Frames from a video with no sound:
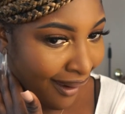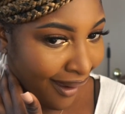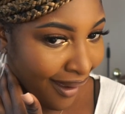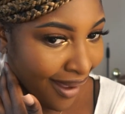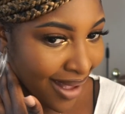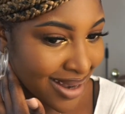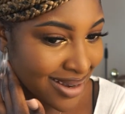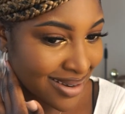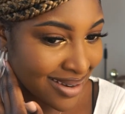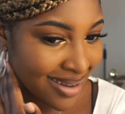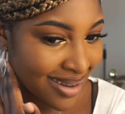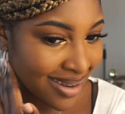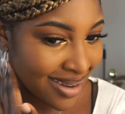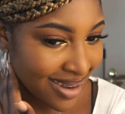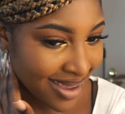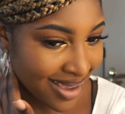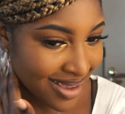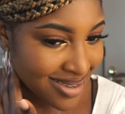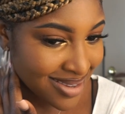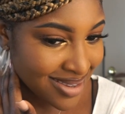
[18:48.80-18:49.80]
And
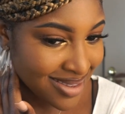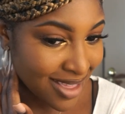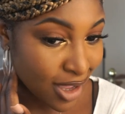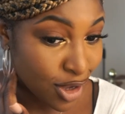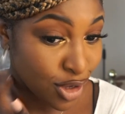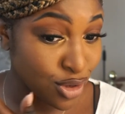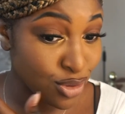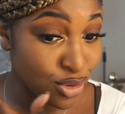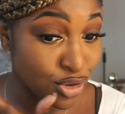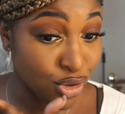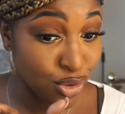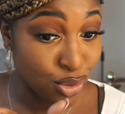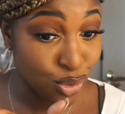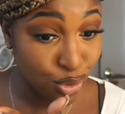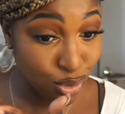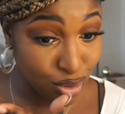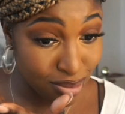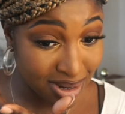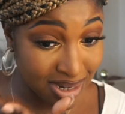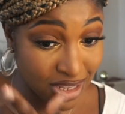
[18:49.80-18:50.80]
unless they are using
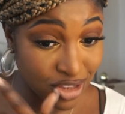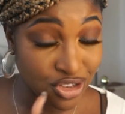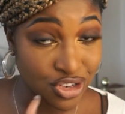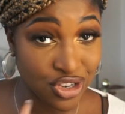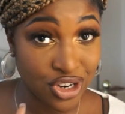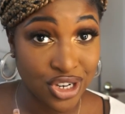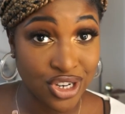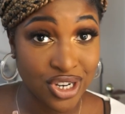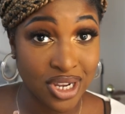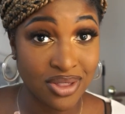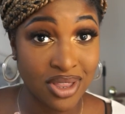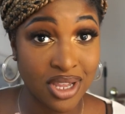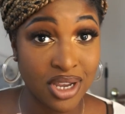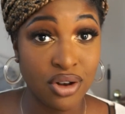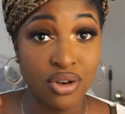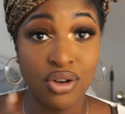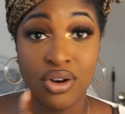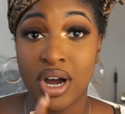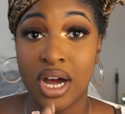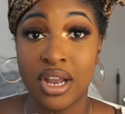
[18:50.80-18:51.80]
your money to change how they
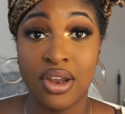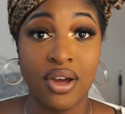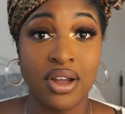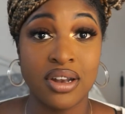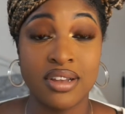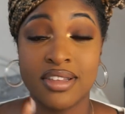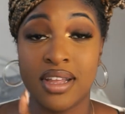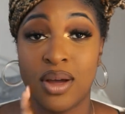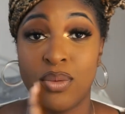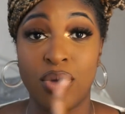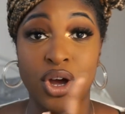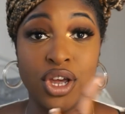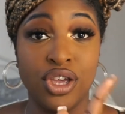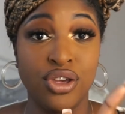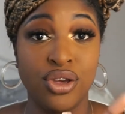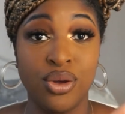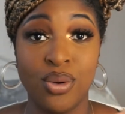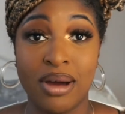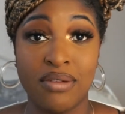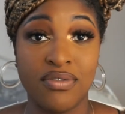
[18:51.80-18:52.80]
look, I don't understand why
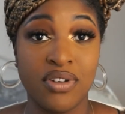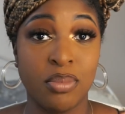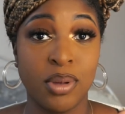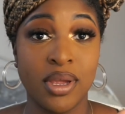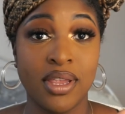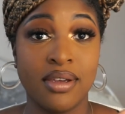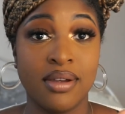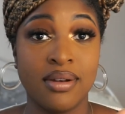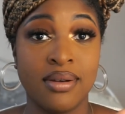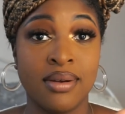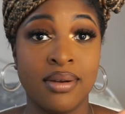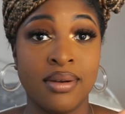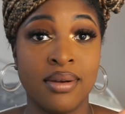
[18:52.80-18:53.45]
you have an opinion.